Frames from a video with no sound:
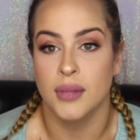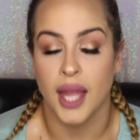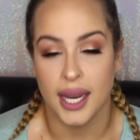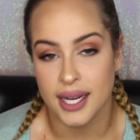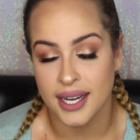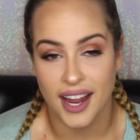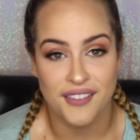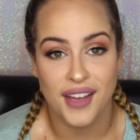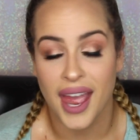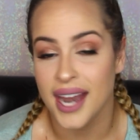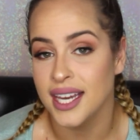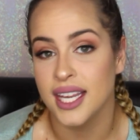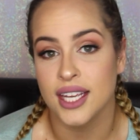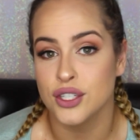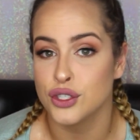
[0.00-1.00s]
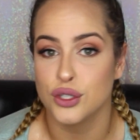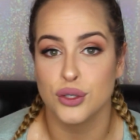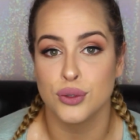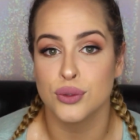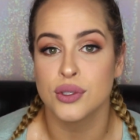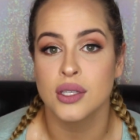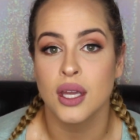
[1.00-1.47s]
I didn't have any
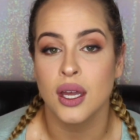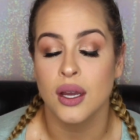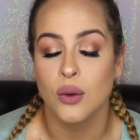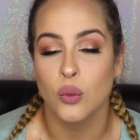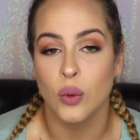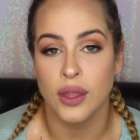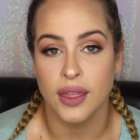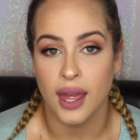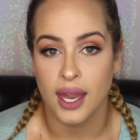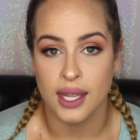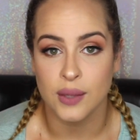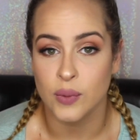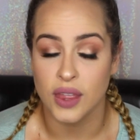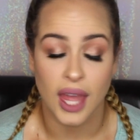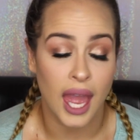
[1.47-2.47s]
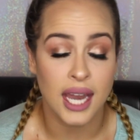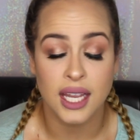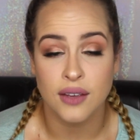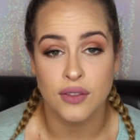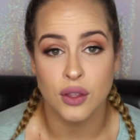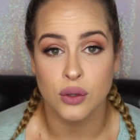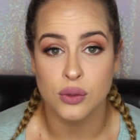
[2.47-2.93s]
issues with
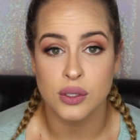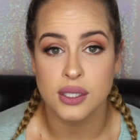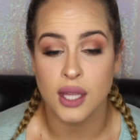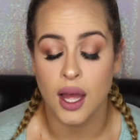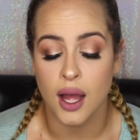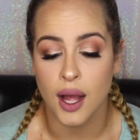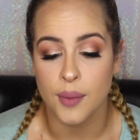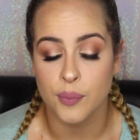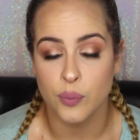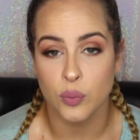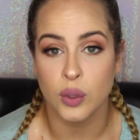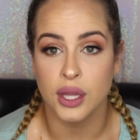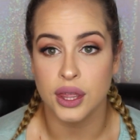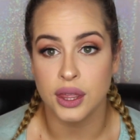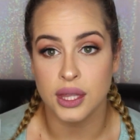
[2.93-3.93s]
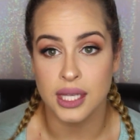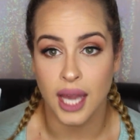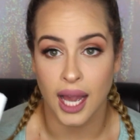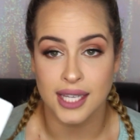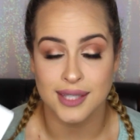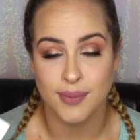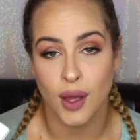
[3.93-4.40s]
any of those with the
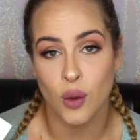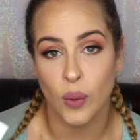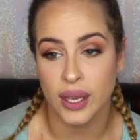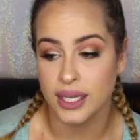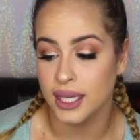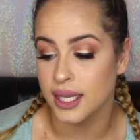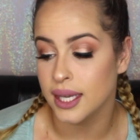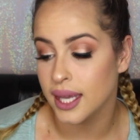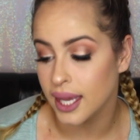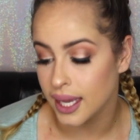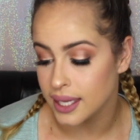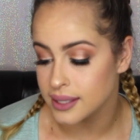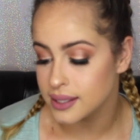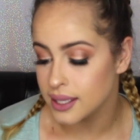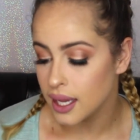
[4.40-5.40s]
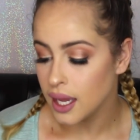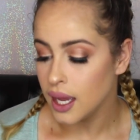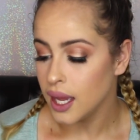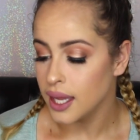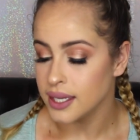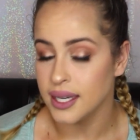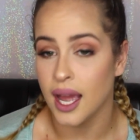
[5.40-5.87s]
HiSmile whitening kit.
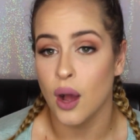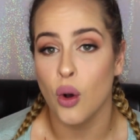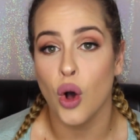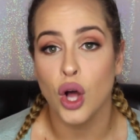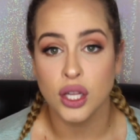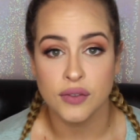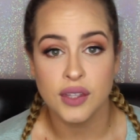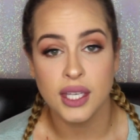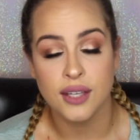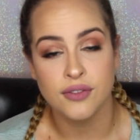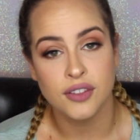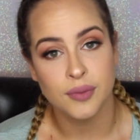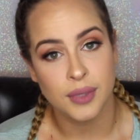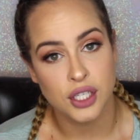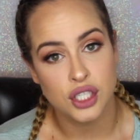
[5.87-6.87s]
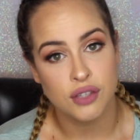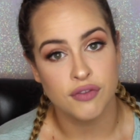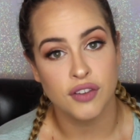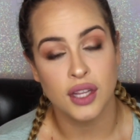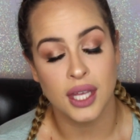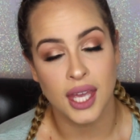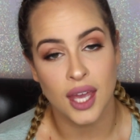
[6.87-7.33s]
Now, all of the information
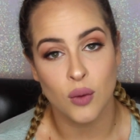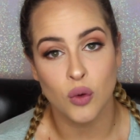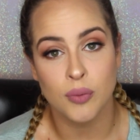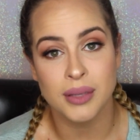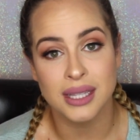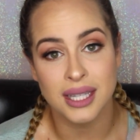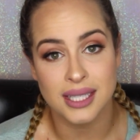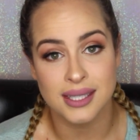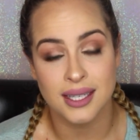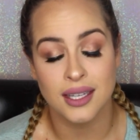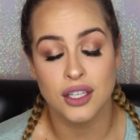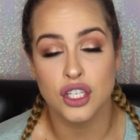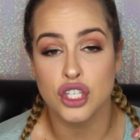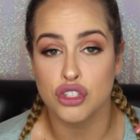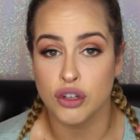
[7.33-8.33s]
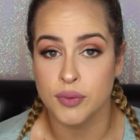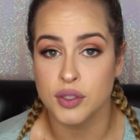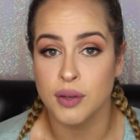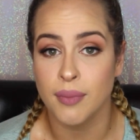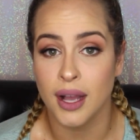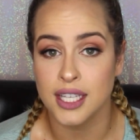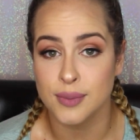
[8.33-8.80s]
for the kit will be listed in the
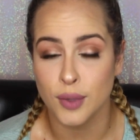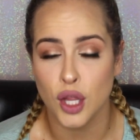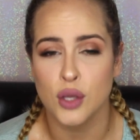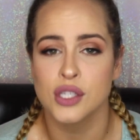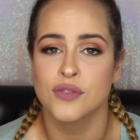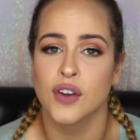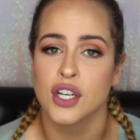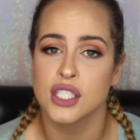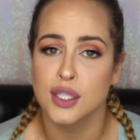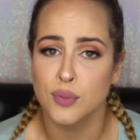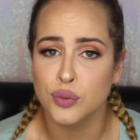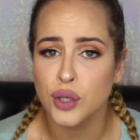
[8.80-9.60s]
description box below as far as the